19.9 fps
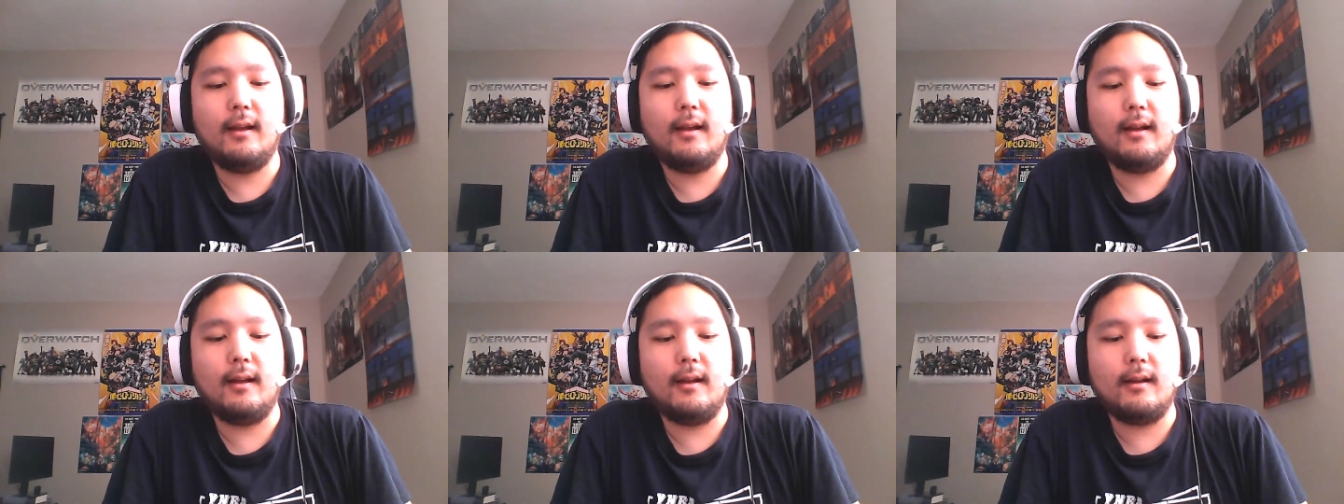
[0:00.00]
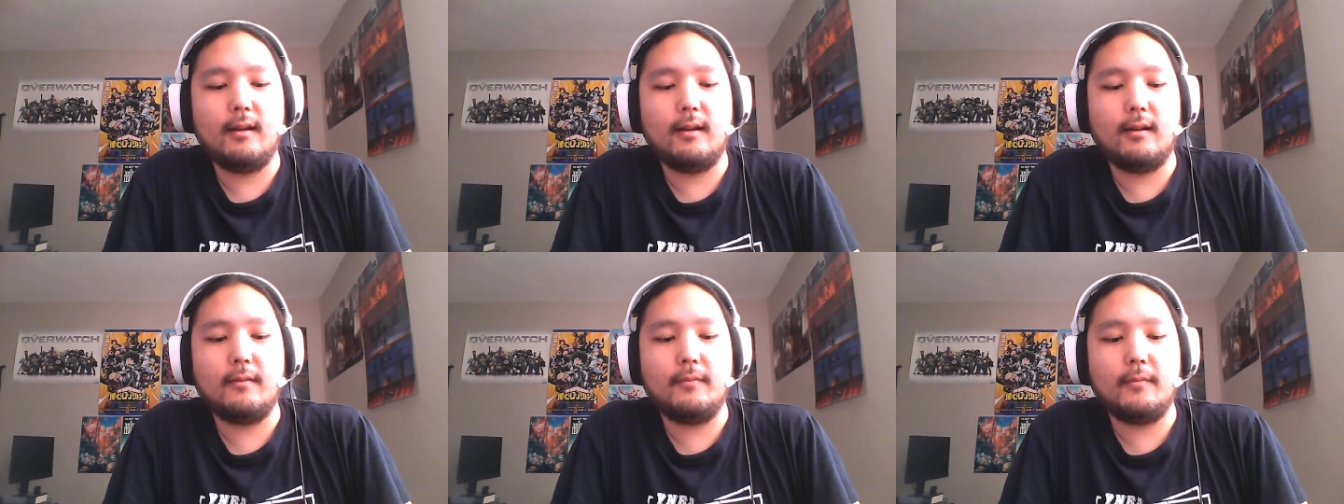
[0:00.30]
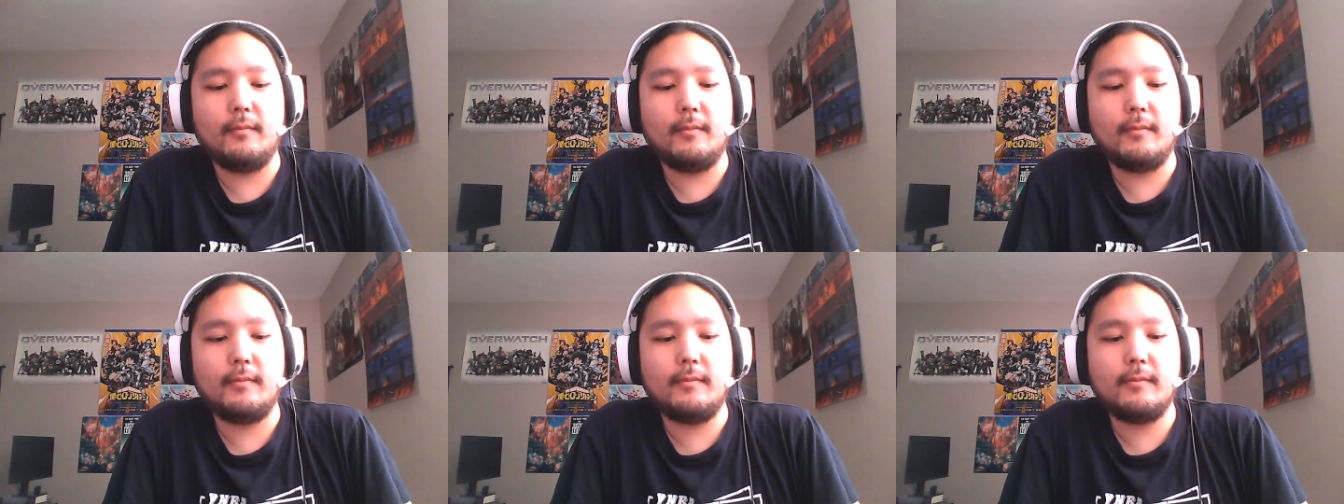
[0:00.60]

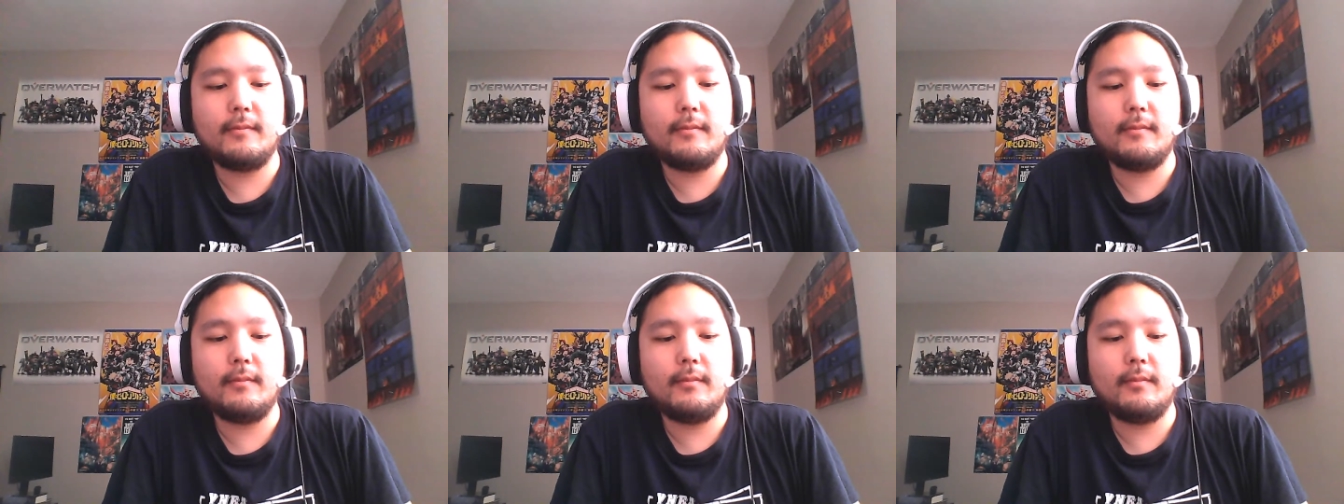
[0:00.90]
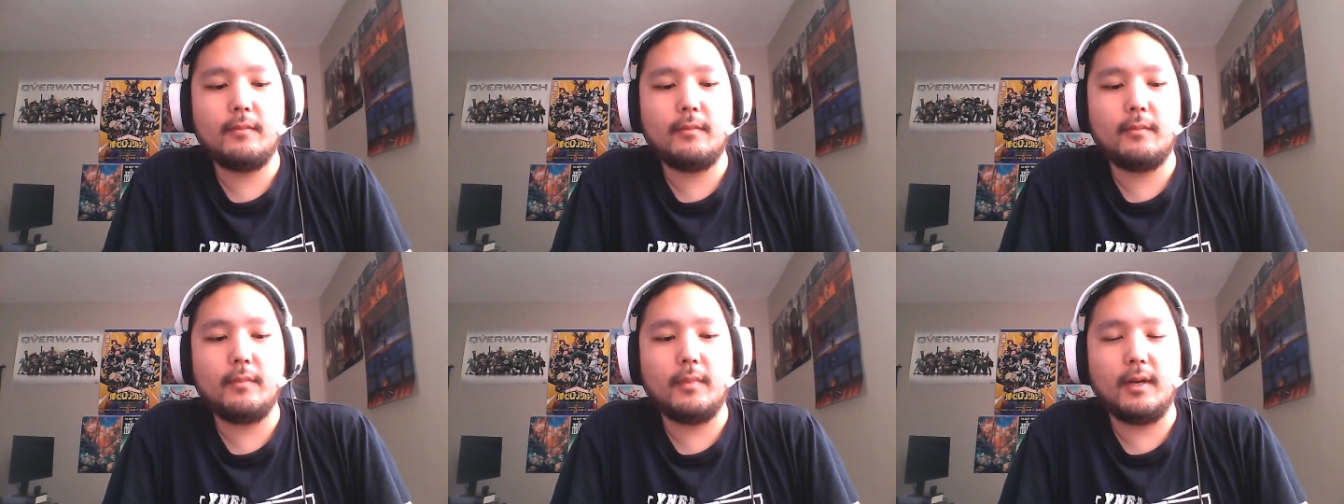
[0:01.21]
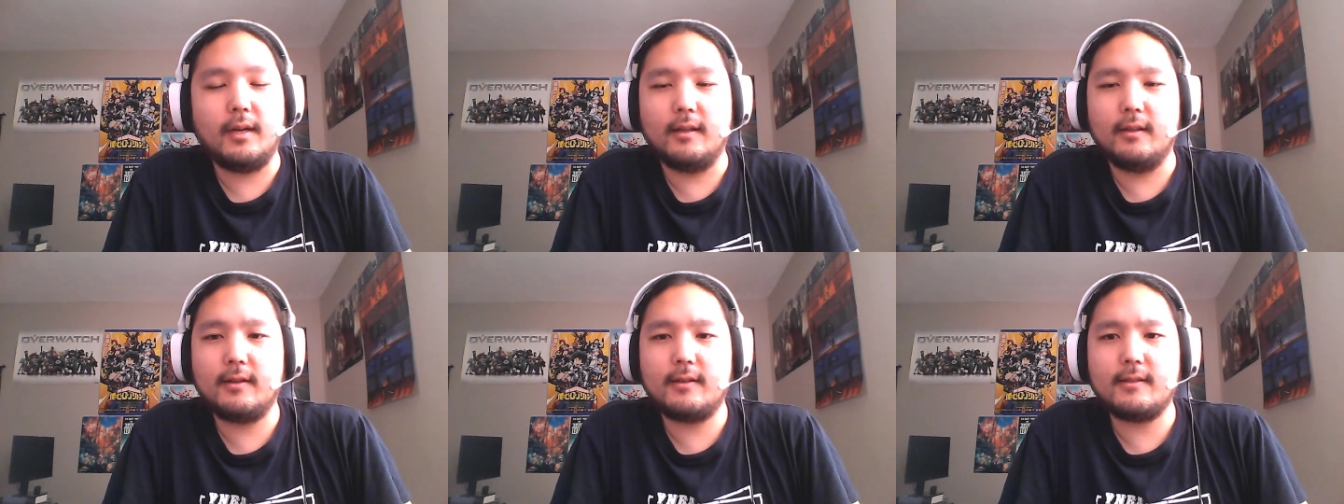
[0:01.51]
Um,
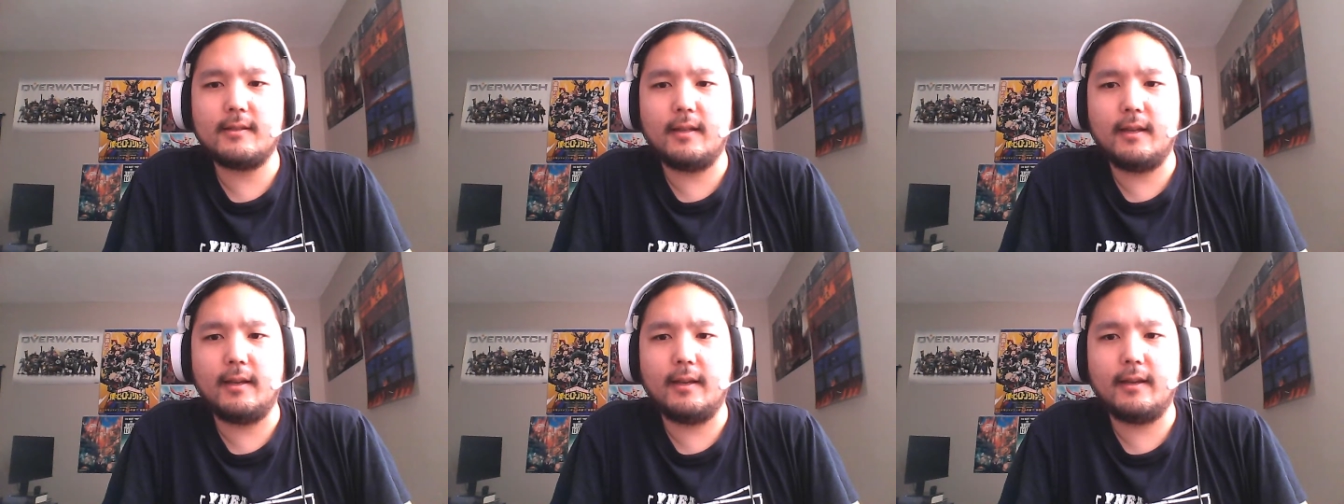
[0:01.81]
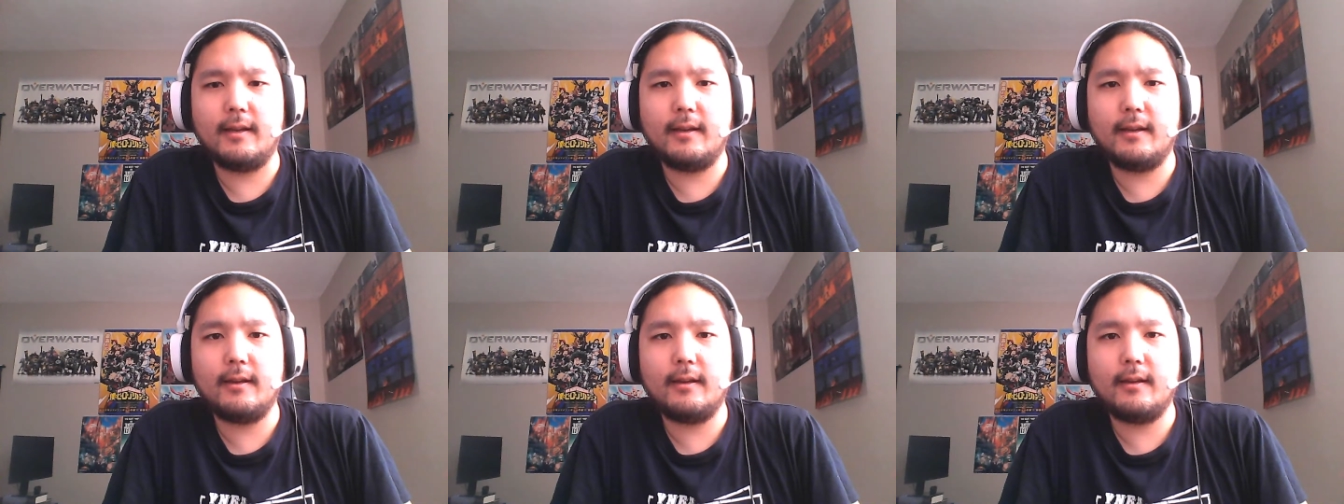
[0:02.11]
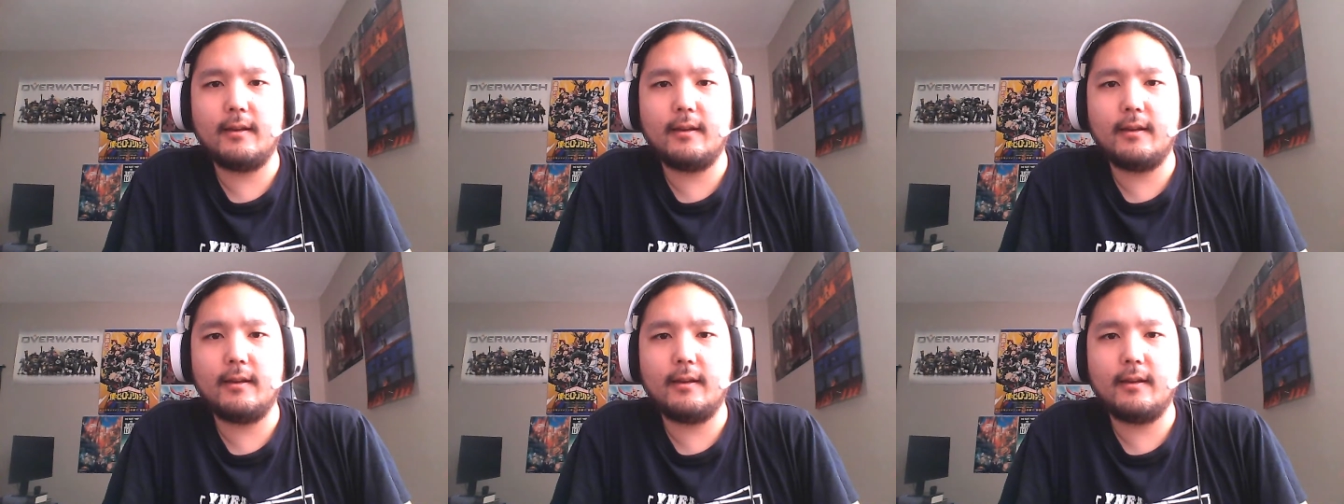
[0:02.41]
but it looks like,